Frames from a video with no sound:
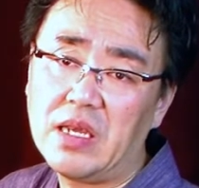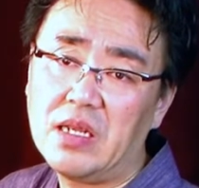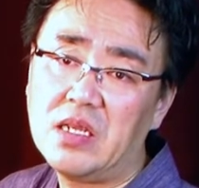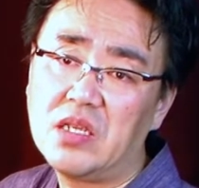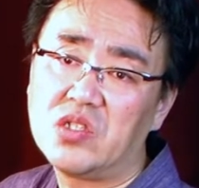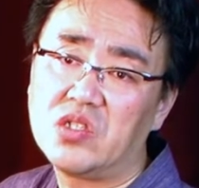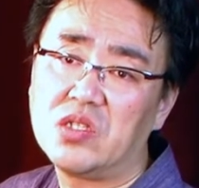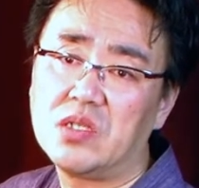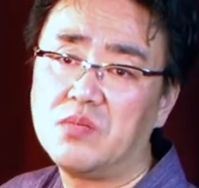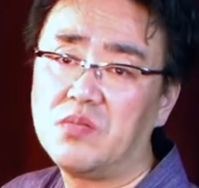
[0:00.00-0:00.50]

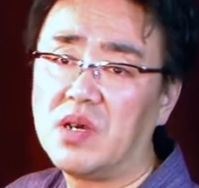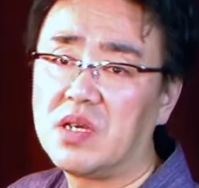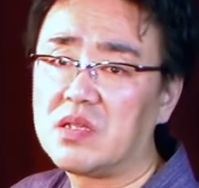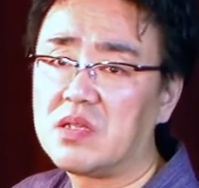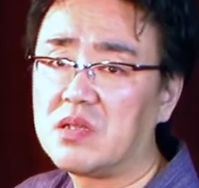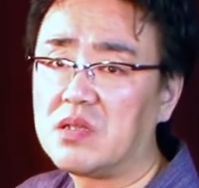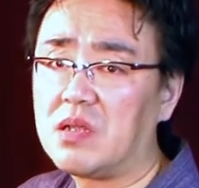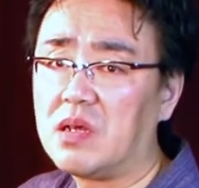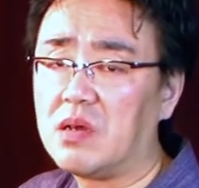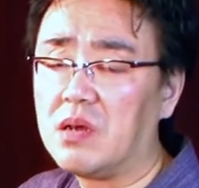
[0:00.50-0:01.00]
energy,
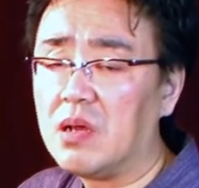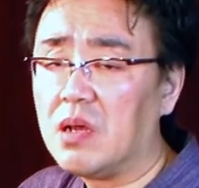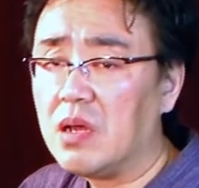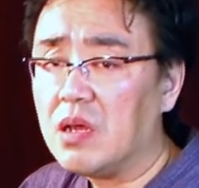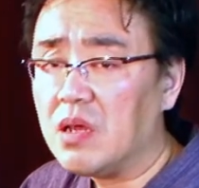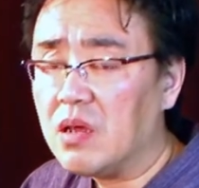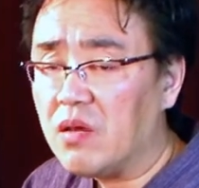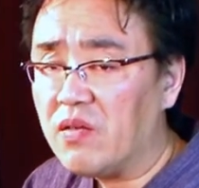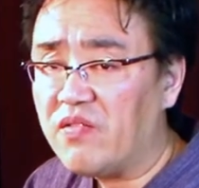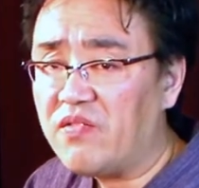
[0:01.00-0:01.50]
but the
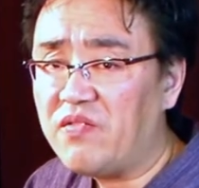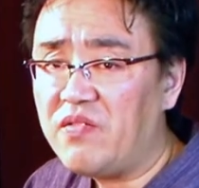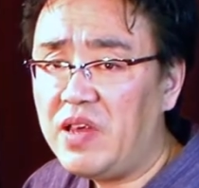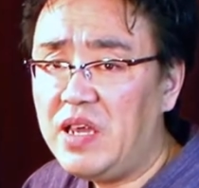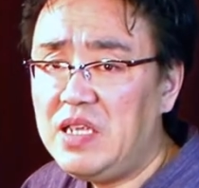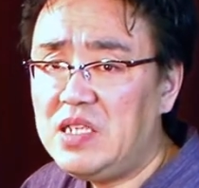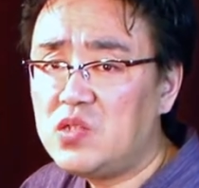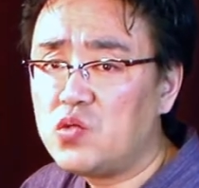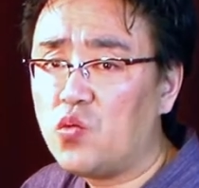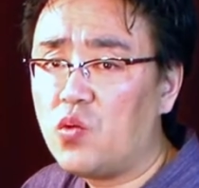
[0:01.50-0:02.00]

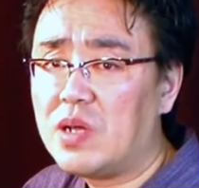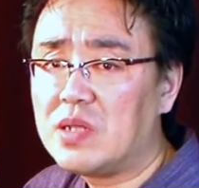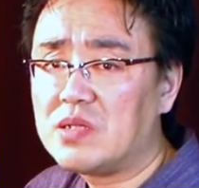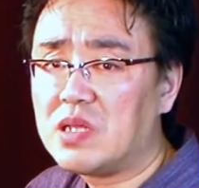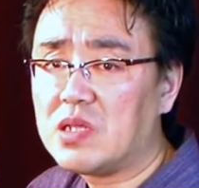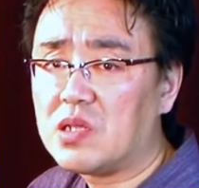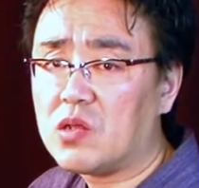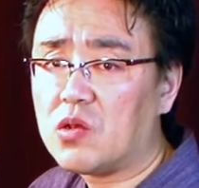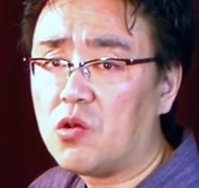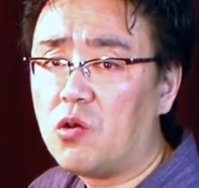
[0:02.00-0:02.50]
face
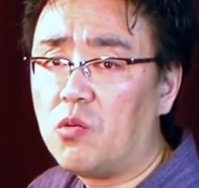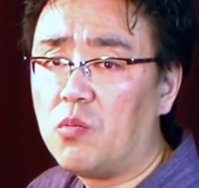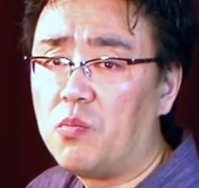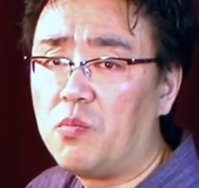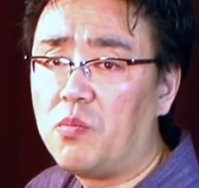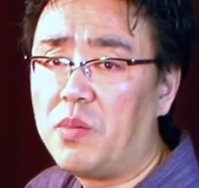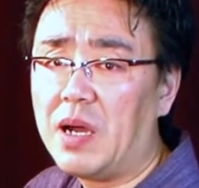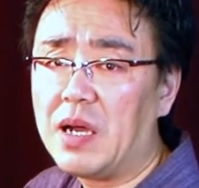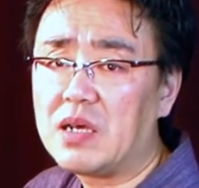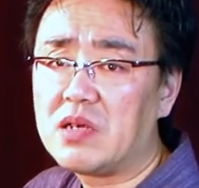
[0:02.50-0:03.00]
wanted to go
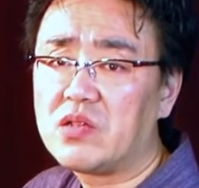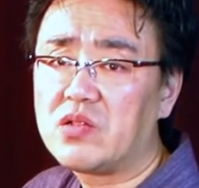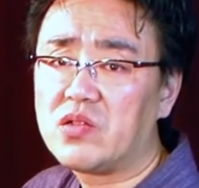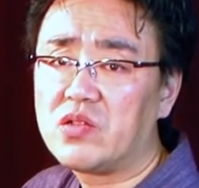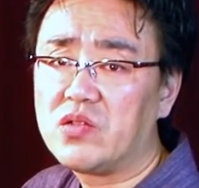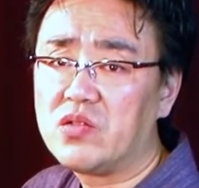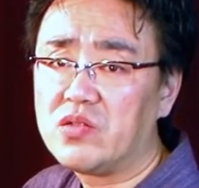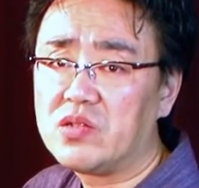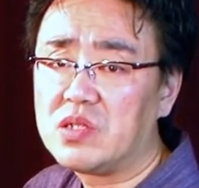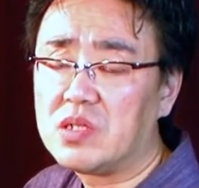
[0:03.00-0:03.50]
back
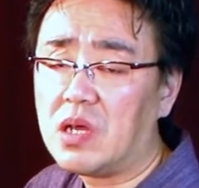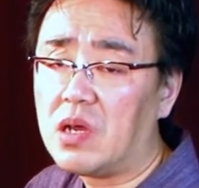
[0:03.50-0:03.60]
to